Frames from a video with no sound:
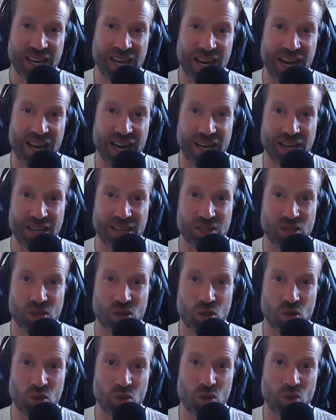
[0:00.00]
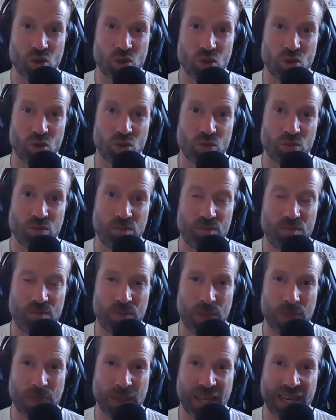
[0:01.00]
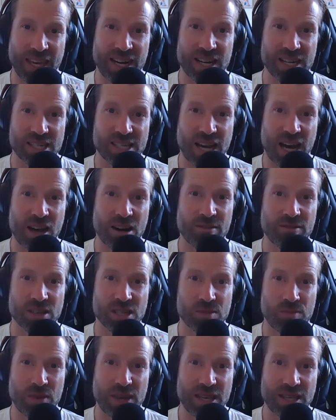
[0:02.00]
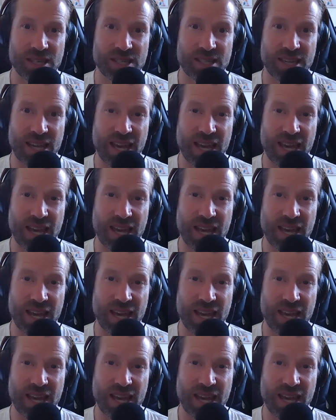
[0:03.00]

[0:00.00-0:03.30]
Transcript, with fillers: and uh, to get us out of this mess